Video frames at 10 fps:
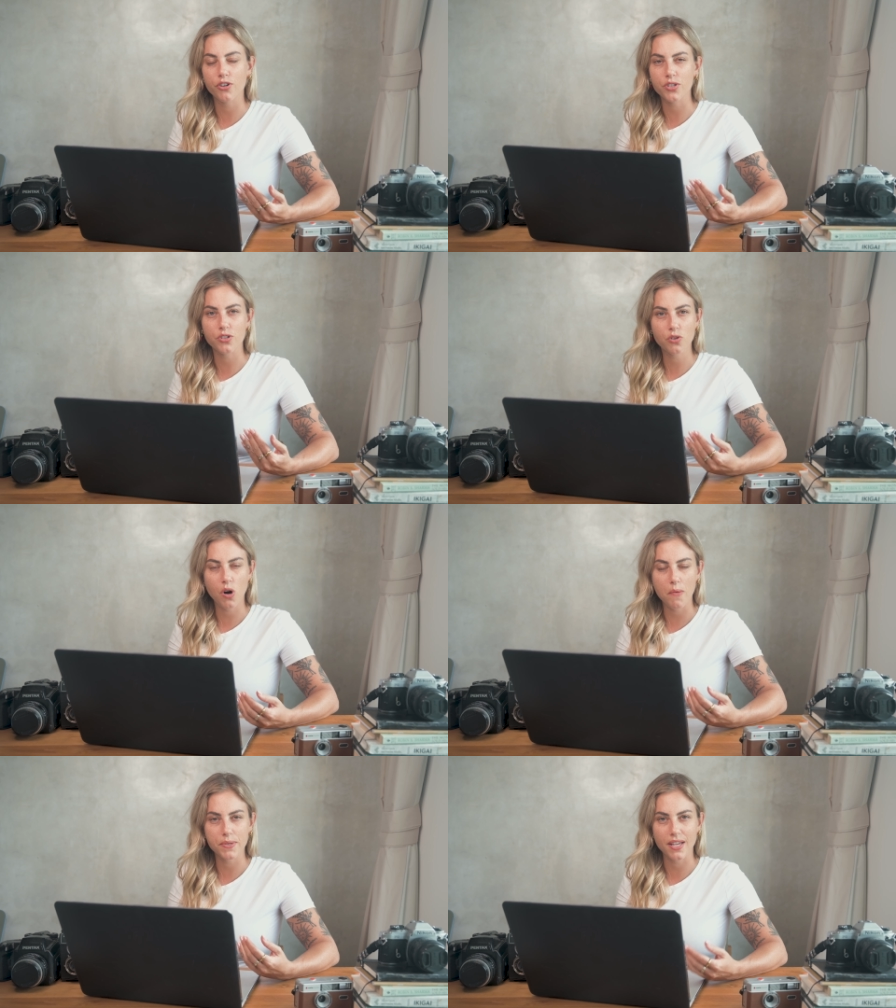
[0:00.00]
versus
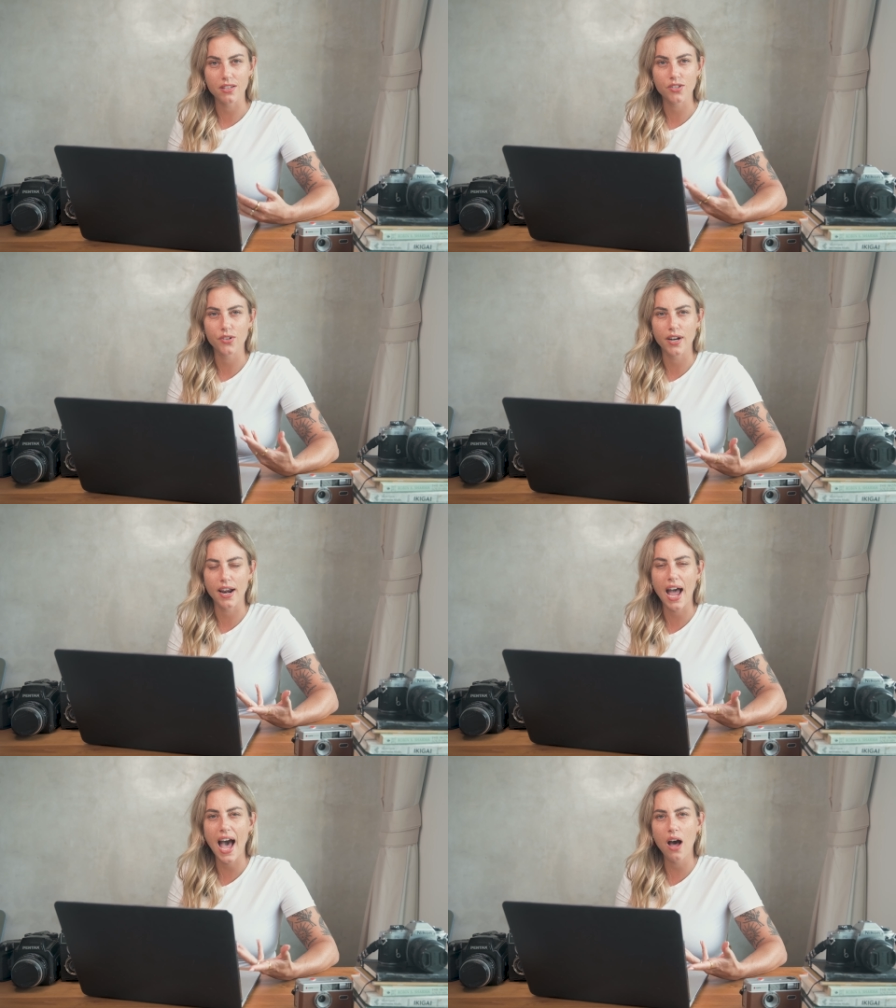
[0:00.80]
crop sensor
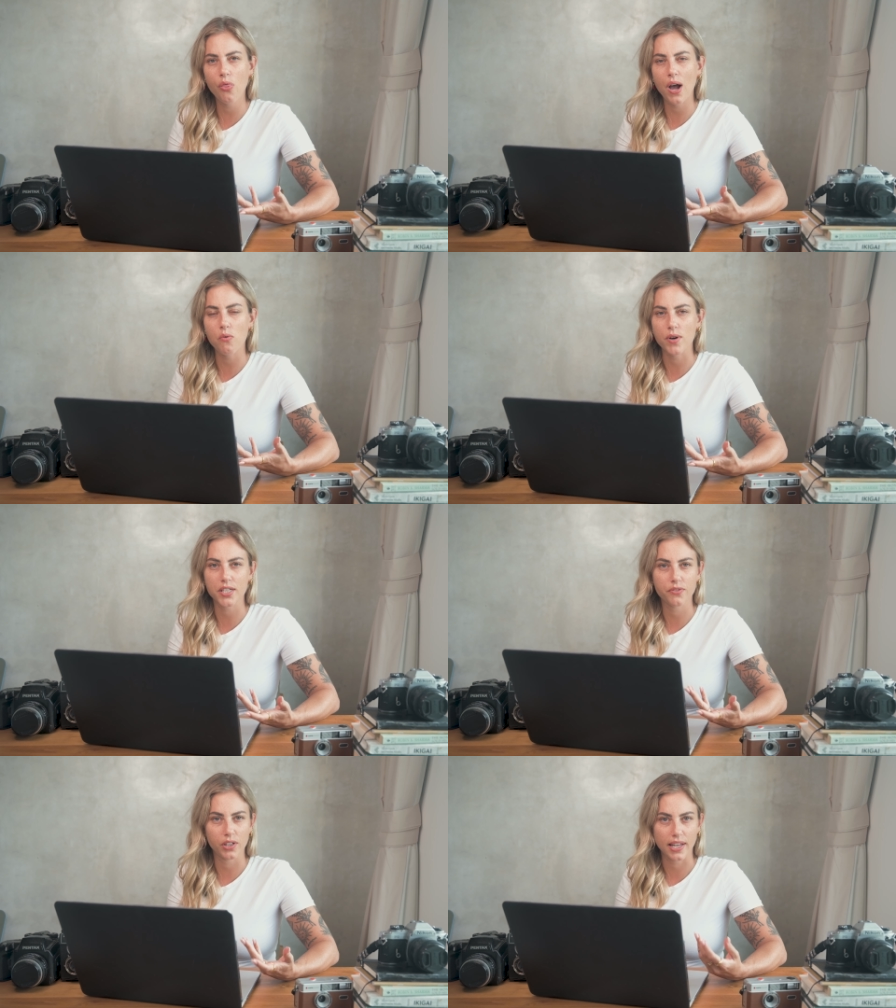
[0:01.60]
and how that
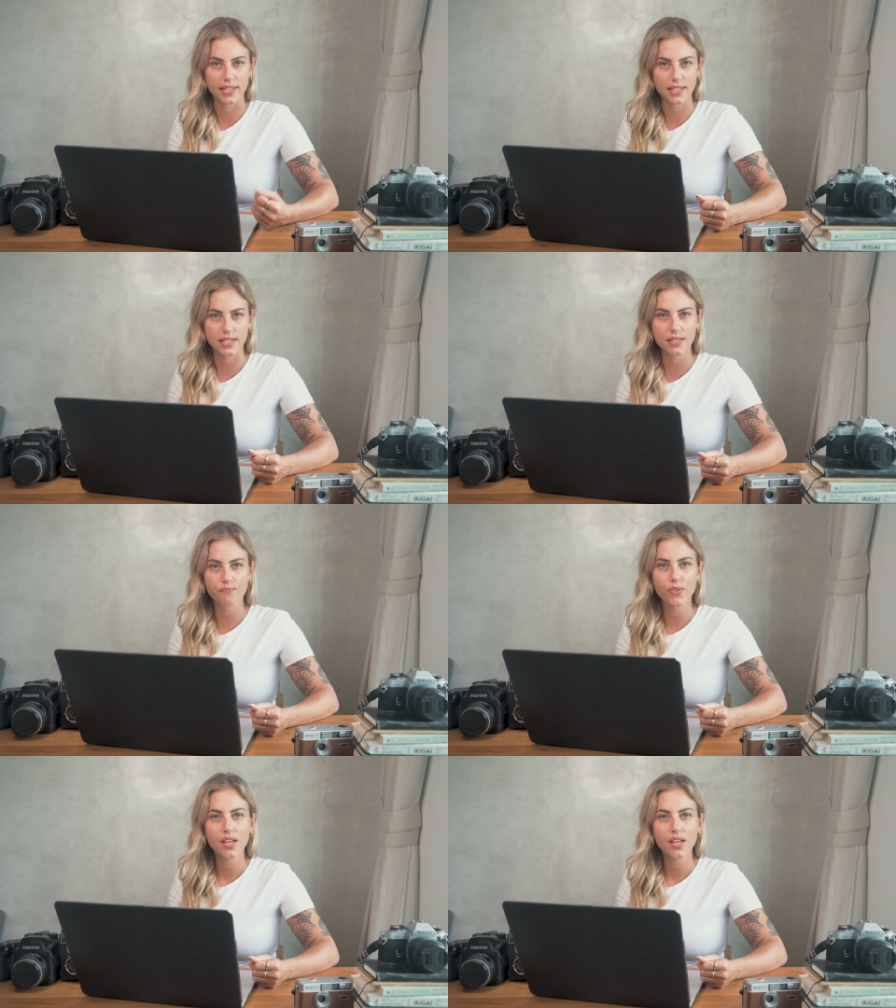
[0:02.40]
works for lenses.